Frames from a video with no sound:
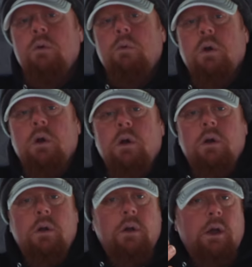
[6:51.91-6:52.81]
where
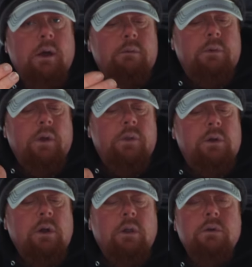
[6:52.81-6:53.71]
uh, with other
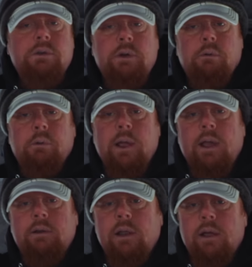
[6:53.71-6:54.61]
colors, they're
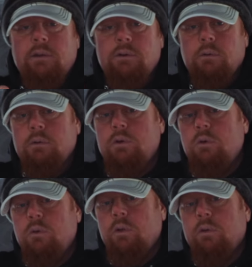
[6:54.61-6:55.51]
reacting as they're
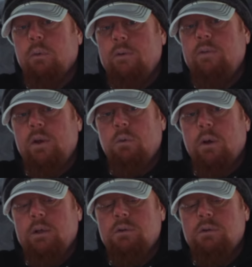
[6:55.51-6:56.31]
two to three feet away.